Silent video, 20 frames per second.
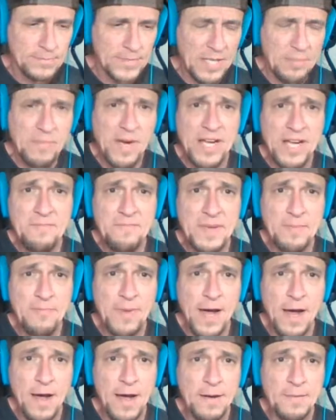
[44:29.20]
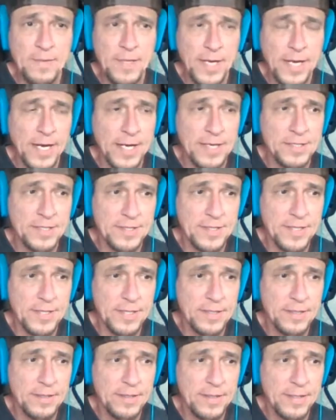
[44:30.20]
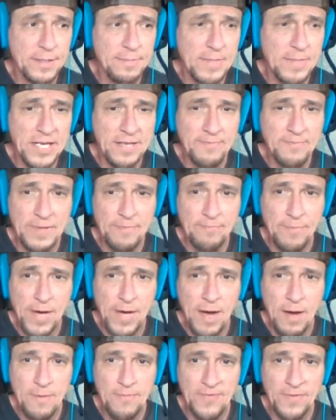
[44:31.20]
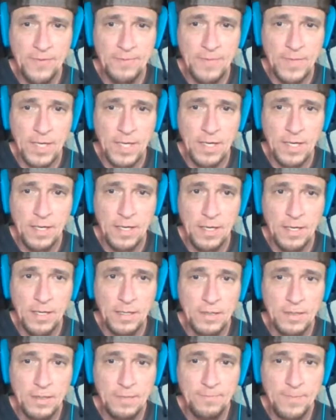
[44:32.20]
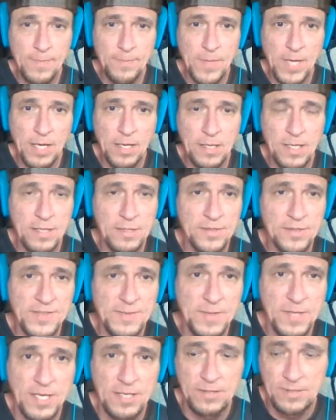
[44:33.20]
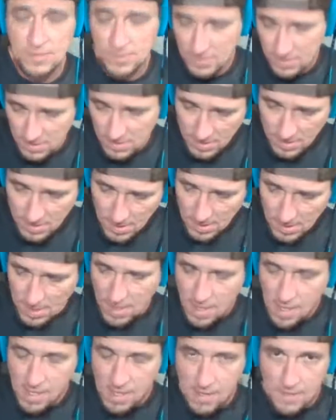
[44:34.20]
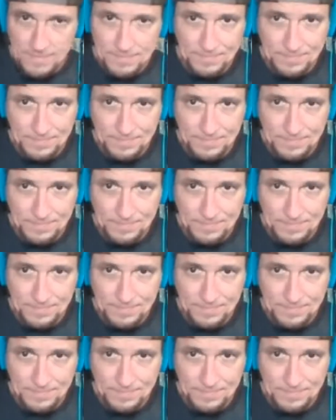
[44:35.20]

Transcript: might have been Bob actually, might have been Bob from Gill Skills. Um,